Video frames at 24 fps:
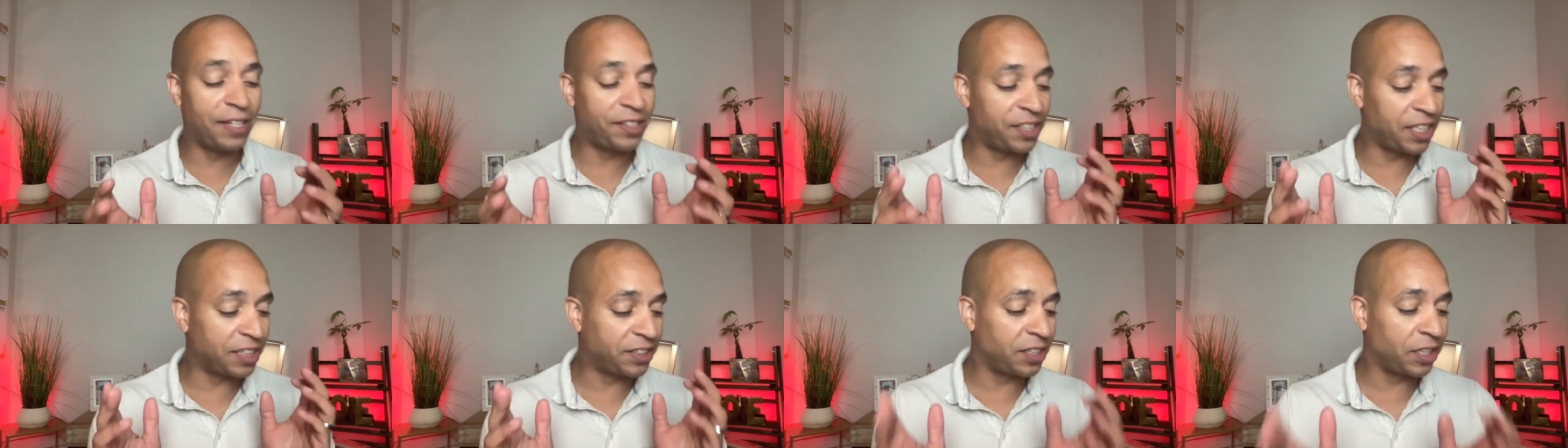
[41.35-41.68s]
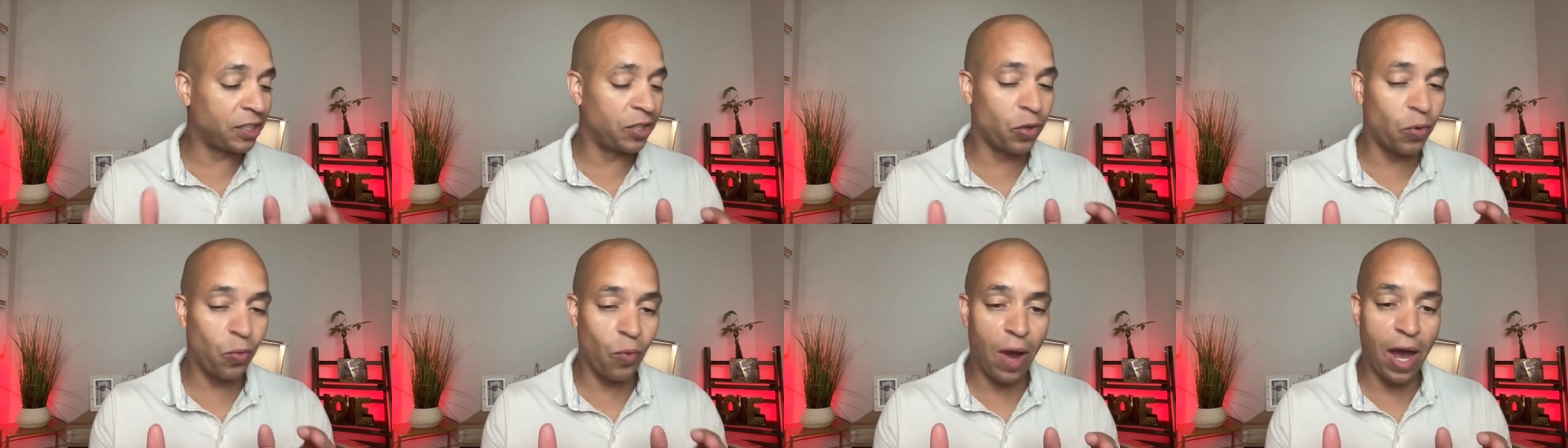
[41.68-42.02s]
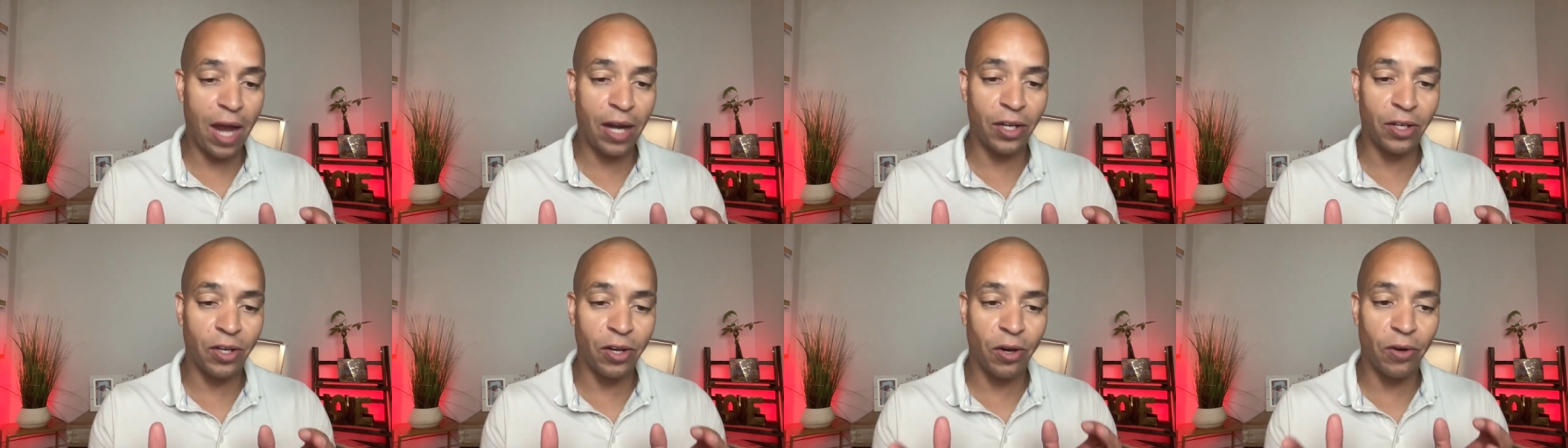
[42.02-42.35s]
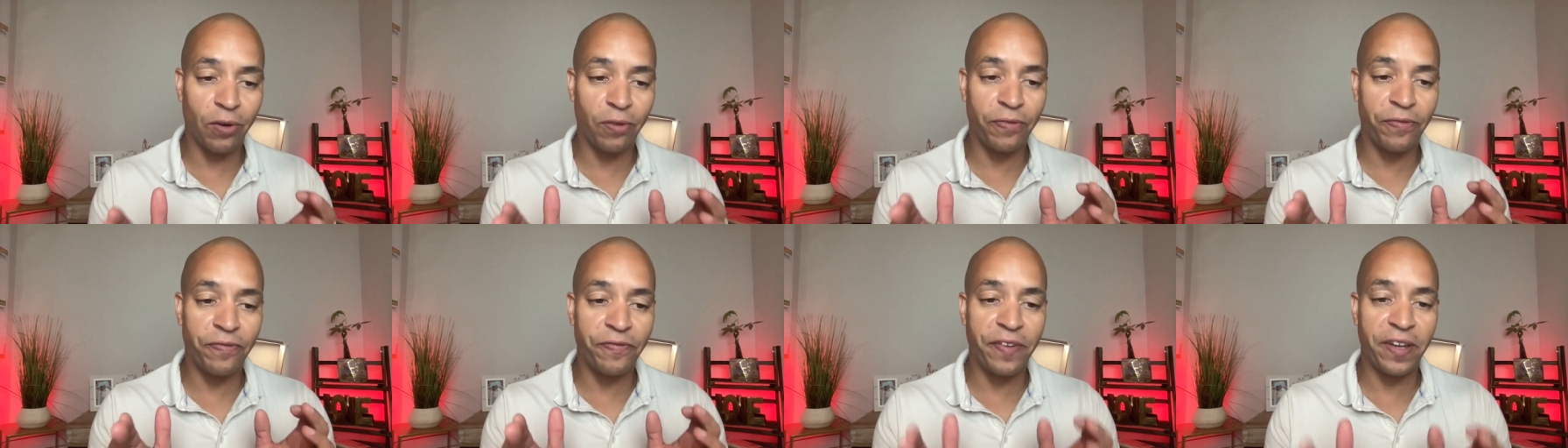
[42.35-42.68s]
just a little while
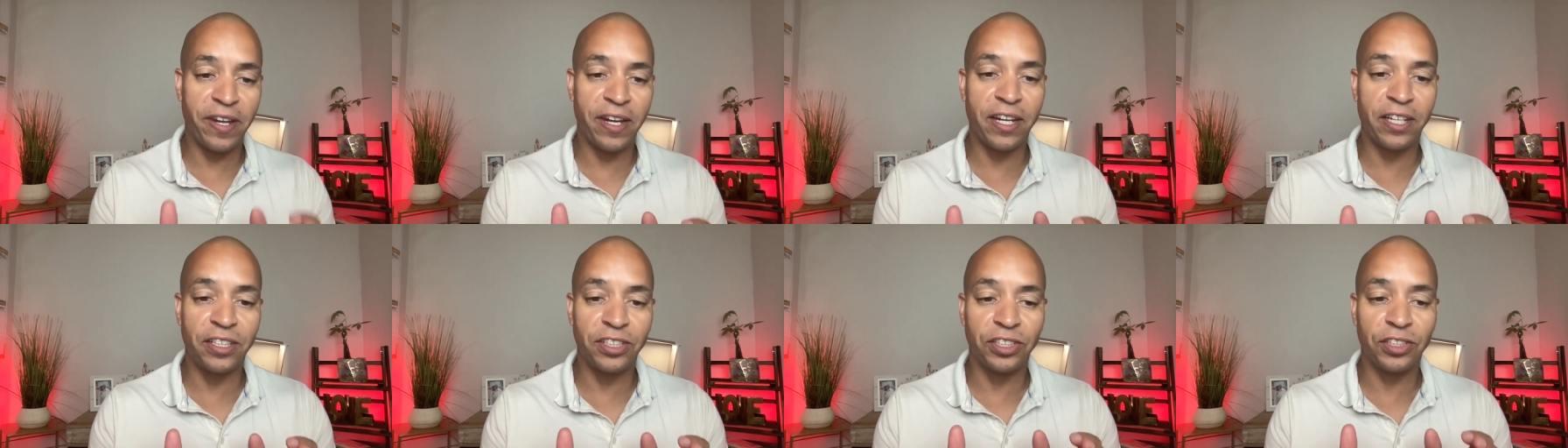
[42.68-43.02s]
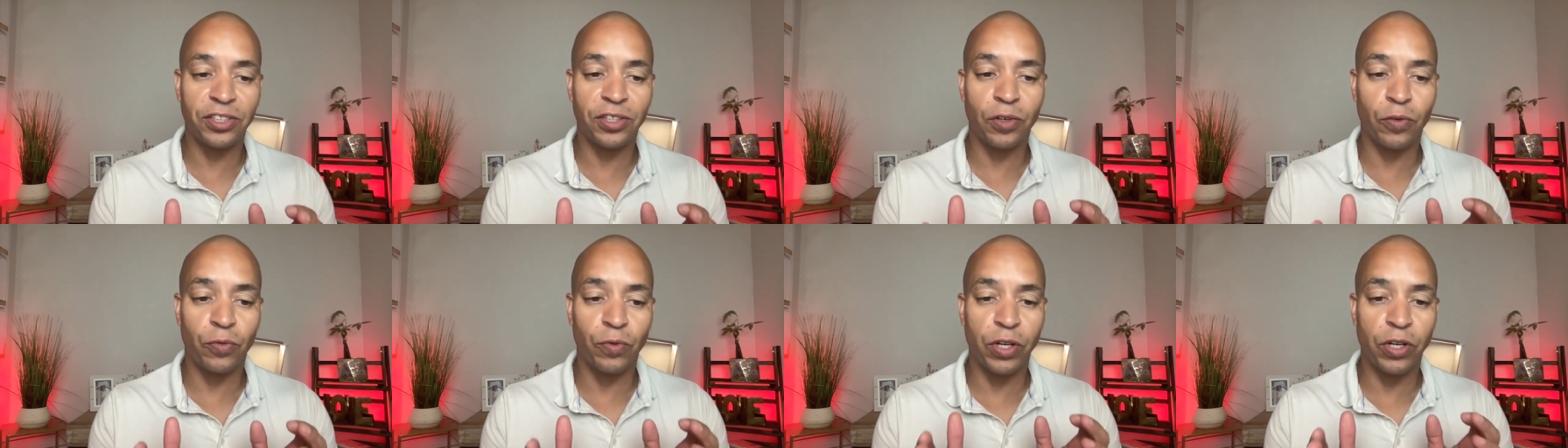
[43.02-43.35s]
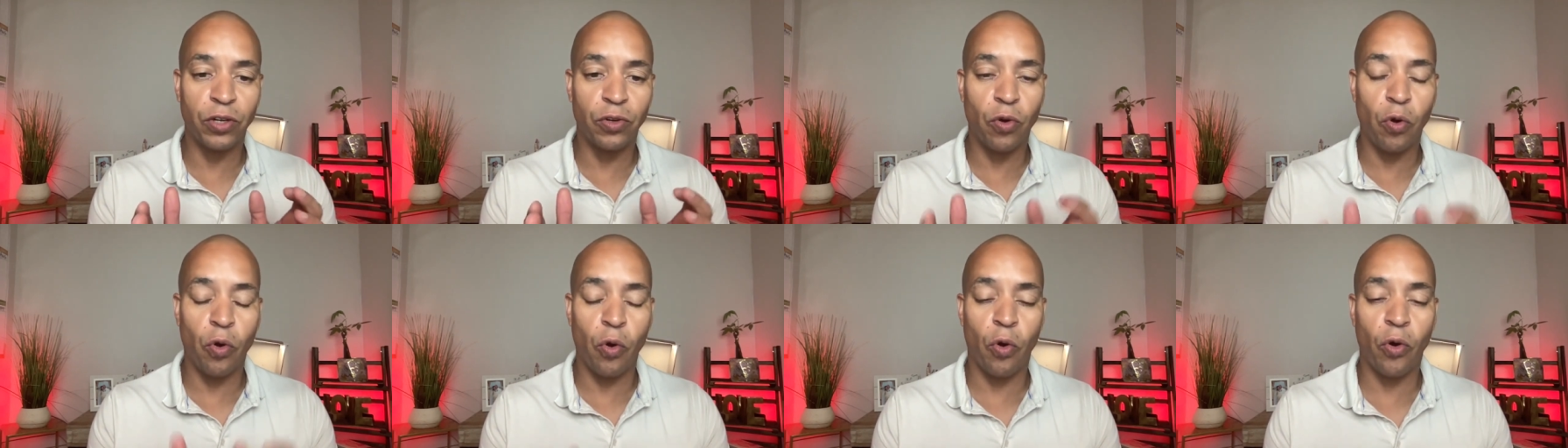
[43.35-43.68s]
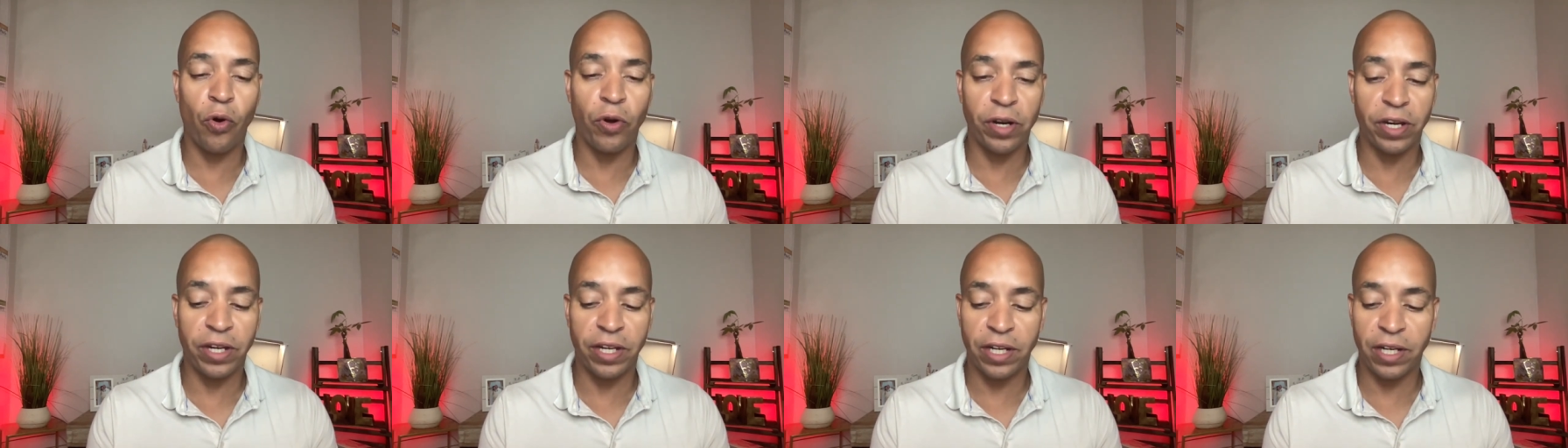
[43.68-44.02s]
ago, finished
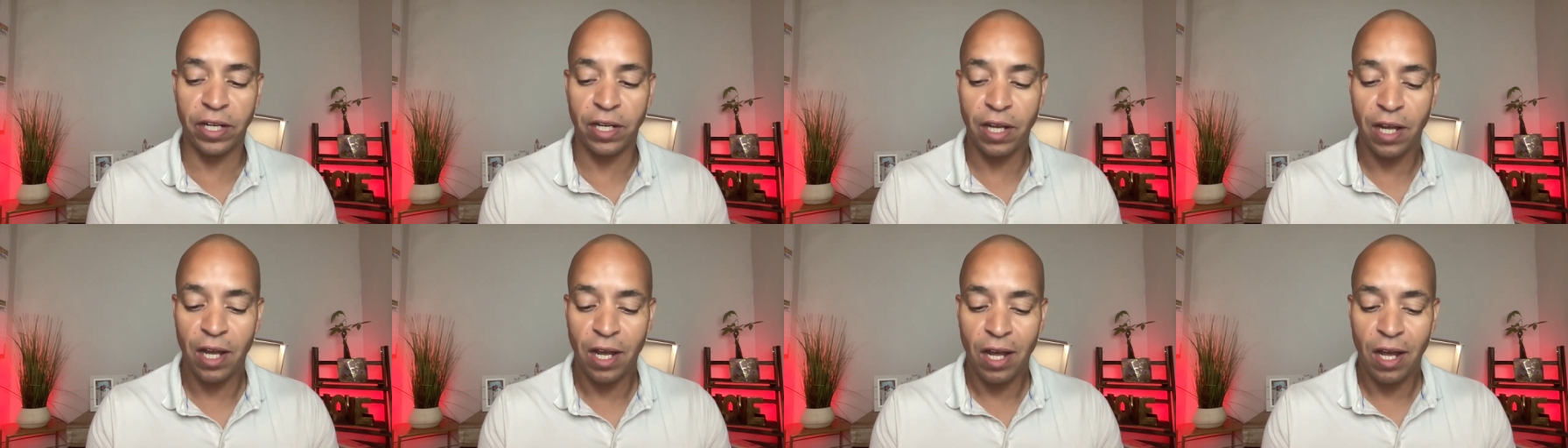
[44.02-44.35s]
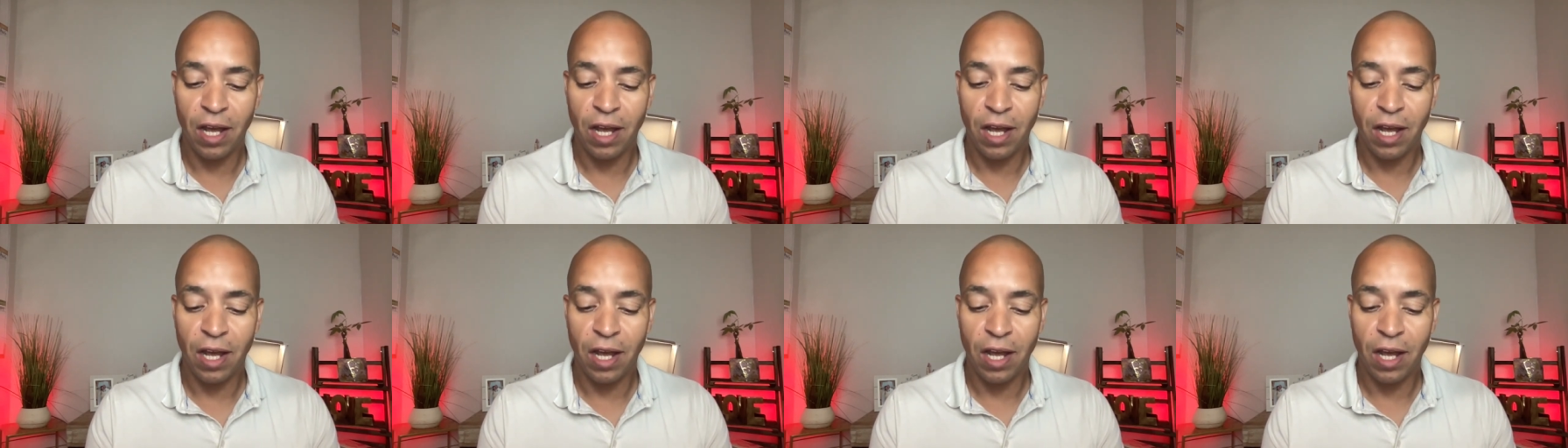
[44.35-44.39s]
recording